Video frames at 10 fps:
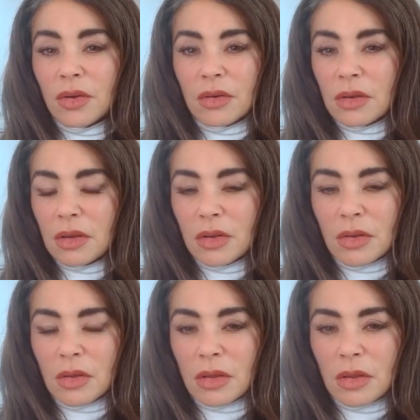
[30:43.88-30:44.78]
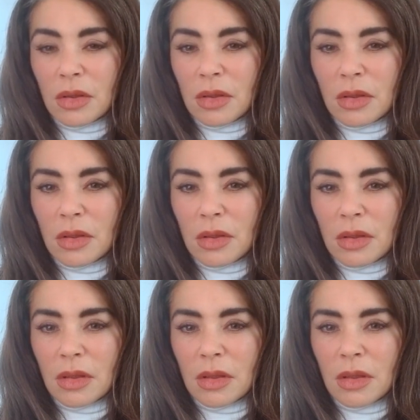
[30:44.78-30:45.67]

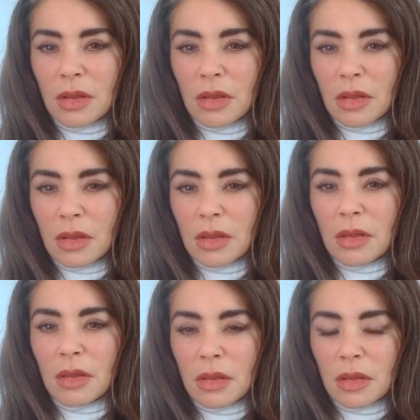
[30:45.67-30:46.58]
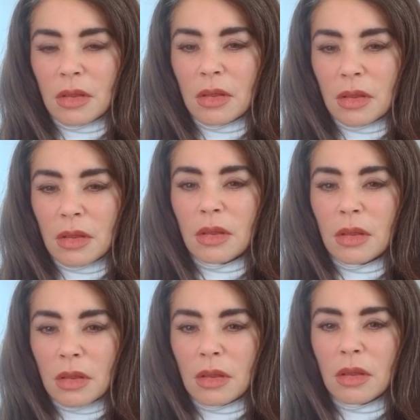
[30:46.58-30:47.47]

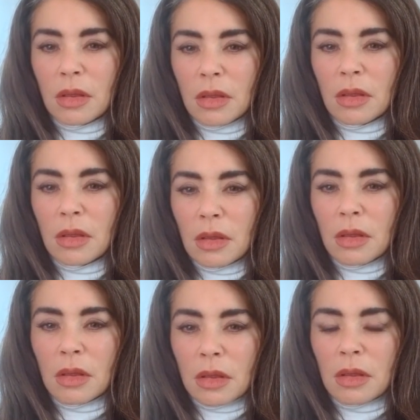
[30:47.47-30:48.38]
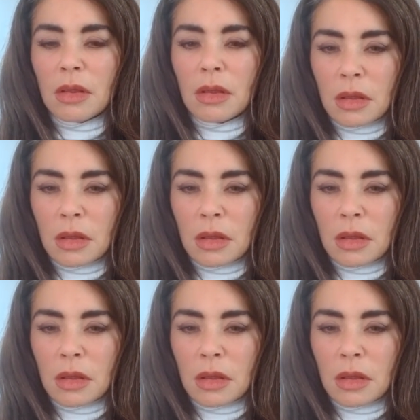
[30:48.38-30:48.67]
[no speech]